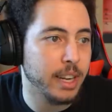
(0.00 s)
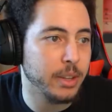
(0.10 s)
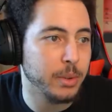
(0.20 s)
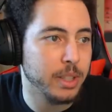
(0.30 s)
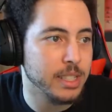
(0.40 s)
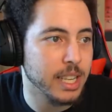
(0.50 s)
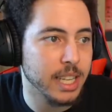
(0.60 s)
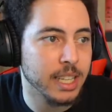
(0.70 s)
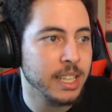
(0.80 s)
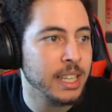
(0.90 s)
I do because
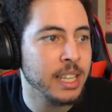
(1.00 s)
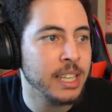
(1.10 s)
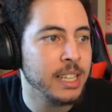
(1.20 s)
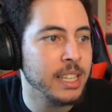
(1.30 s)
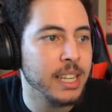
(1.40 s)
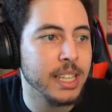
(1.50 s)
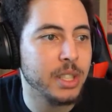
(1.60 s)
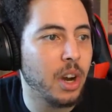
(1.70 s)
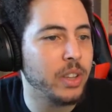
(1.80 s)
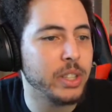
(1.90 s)
like it's
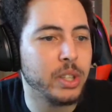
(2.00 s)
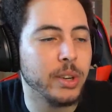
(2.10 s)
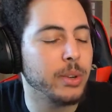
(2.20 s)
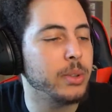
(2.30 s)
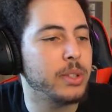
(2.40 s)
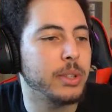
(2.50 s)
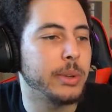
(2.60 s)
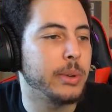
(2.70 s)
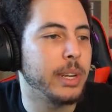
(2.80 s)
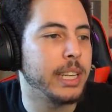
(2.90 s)
all internal too.